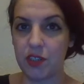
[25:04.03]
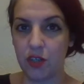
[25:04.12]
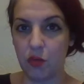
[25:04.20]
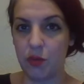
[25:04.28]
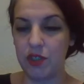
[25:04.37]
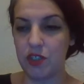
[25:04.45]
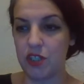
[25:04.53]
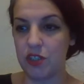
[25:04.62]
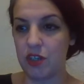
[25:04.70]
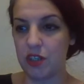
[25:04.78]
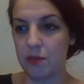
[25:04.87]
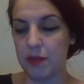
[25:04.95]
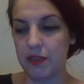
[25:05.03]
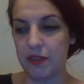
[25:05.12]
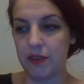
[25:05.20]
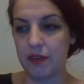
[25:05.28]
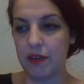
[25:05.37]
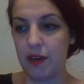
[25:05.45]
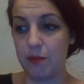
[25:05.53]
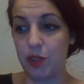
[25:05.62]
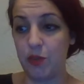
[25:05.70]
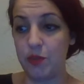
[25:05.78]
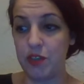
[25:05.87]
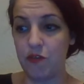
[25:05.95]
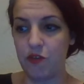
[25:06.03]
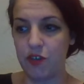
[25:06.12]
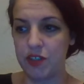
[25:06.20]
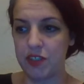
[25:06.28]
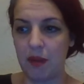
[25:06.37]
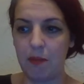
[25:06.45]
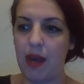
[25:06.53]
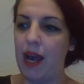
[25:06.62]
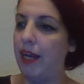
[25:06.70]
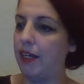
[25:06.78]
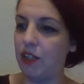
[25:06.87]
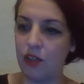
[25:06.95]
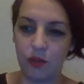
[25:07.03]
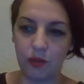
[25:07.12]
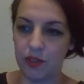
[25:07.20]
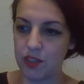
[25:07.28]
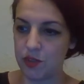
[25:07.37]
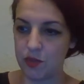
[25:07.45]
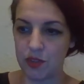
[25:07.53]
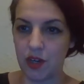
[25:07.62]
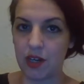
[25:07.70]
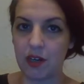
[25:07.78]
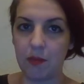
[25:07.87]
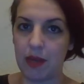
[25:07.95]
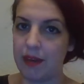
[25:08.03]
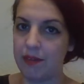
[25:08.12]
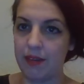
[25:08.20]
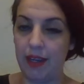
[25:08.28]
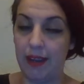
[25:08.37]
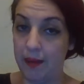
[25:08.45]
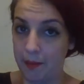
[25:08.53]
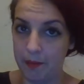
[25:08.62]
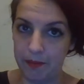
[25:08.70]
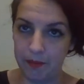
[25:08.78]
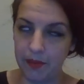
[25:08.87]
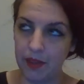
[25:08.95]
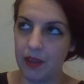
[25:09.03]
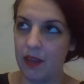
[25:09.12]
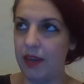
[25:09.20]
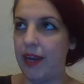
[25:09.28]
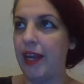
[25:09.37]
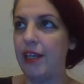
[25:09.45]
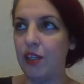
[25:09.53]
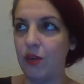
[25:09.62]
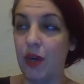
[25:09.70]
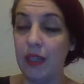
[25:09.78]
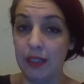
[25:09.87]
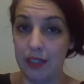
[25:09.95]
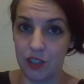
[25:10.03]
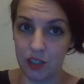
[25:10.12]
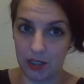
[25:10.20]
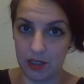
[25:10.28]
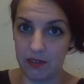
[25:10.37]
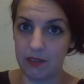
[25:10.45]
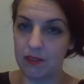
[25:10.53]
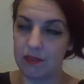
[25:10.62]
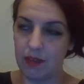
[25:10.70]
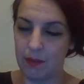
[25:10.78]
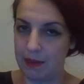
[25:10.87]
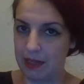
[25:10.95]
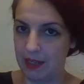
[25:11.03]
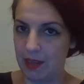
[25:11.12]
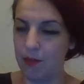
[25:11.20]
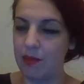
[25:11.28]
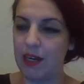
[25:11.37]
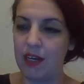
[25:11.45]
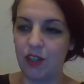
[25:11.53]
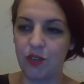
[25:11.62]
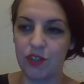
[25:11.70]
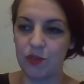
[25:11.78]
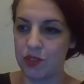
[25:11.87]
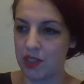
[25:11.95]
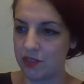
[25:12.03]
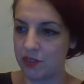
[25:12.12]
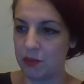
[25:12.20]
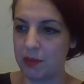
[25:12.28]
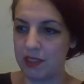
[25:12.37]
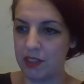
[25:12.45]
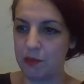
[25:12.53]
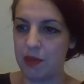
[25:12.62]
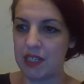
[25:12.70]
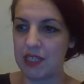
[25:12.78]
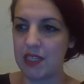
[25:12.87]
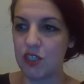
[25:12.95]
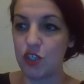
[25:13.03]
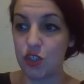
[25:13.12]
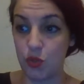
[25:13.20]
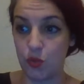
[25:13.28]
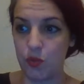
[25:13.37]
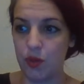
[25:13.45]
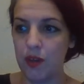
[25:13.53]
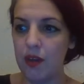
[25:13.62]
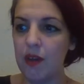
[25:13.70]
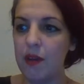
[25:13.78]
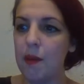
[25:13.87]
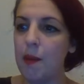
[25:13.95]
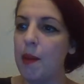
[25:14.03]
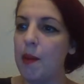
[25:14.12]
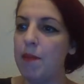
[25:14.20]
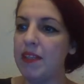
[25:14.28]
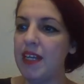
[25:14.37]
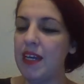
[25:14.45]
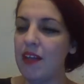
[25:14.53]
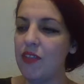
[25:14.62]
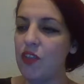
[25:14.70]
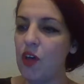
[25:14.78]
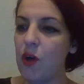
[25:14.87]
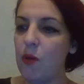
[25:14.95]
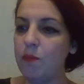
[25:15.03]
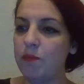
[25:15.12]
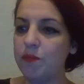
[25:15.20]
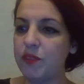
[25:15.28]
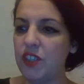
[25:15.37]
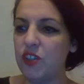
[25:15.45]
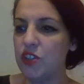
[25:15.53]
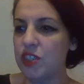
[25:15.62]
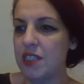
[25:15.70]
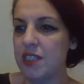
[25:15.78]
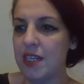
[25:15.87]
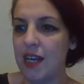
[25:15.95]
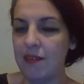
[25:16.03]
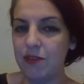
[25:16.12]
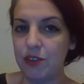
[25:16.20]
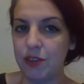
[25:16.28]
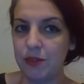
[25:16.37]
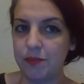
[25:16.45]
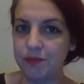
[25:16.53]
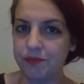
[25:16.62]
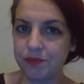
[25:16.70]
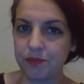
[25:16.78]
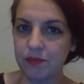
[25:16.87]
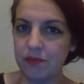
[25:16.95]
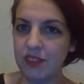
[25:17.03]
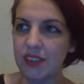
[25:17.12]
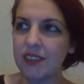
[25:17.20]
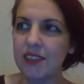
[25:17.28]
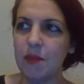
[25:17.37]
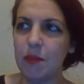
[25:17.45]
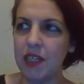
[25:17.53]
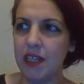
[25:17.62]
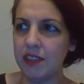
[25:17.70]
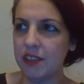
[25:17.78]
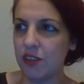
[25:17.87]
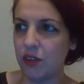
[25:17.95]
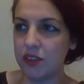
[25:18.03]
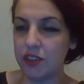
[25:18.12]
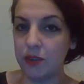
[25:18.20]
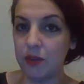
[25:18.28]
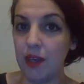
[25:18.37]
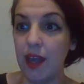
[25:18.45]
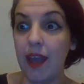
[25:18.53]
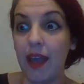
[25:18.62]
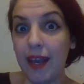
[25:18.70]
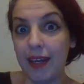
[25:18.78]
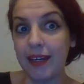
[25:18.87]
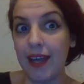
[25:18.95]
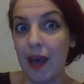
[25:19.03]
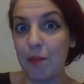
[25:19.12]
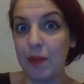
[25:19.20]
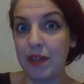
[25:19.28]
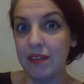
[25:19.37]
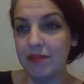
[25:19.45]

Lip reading: ago, when she talked about the abuse the first time, I knew that she was talking about him, and I knew allegedly about him, and I knew that she was going to throw him under the bus soon. But then I thought, she doesn't have to. Somebody else is going to. And it happened.